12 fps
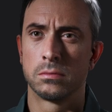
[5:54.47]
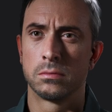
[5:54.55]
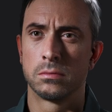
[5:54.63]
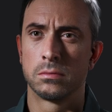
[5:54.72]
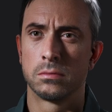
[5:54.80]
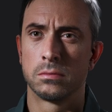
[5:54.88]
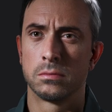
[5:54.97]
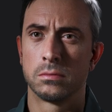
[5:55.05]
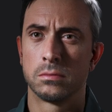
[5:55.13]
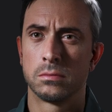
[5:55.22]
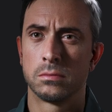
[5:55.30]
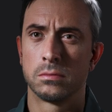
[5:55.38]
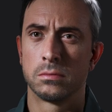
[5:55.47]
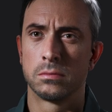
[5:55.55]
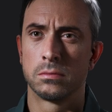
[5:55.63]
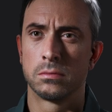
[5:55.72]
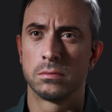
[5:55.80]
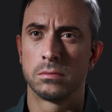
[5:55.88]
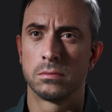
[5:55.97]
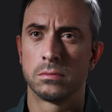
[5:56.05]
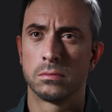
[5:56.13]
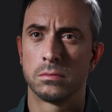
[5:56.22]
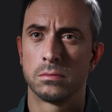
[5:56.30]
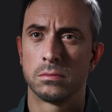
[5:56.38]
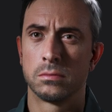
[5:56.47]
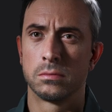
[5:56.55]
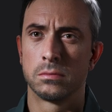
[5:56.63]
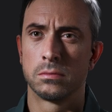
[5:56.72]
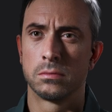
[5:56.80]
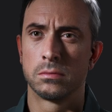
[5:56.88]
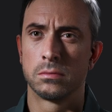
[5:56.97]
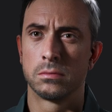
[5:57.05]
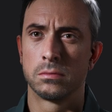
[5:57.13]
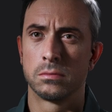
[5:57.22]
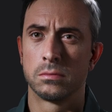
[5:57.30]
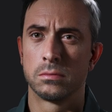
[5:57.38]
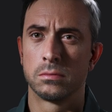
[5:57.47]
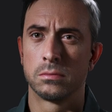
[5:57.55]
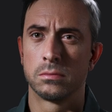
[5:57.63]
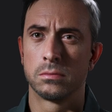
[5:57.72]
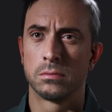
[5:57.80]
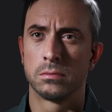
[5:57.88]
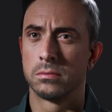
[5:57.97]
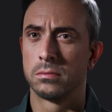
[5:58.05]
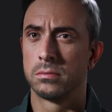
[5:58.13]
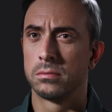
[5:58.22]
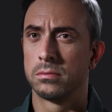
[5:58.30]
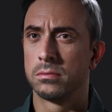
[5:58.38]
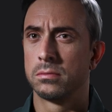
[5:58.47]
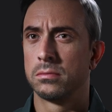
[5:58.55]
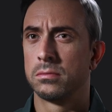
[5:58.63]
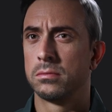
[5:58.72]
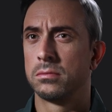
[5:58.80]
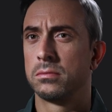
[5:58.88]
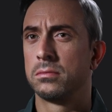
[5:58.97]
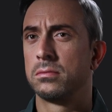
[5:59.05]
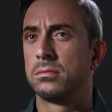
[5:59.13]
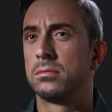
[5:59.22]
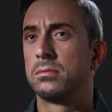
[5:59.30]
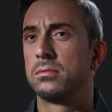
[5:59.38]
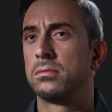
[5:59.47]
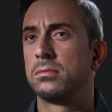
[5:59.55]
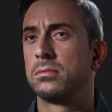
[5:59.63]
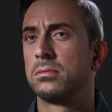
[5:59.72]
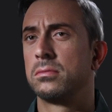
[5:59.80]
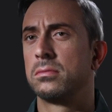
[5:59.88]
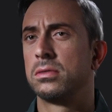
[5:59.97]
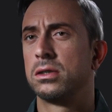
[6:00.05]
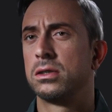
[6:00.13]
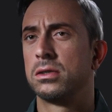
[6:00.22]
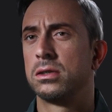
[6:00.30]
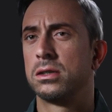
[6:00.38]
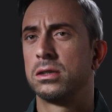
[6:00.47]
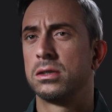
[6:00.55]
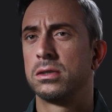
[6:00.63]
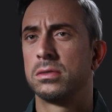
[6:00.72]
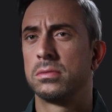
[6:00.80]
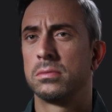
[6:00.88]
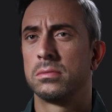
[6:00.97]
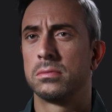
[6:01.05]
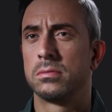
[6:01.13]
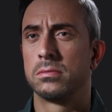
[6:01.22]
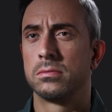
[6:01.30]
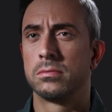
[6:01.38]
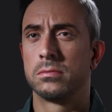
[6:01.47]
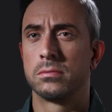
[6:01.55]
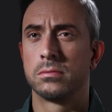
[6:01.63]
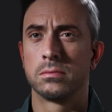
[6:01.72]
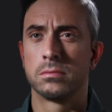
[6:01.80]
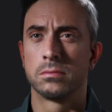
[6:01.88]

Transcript: No one is speaking in this clip.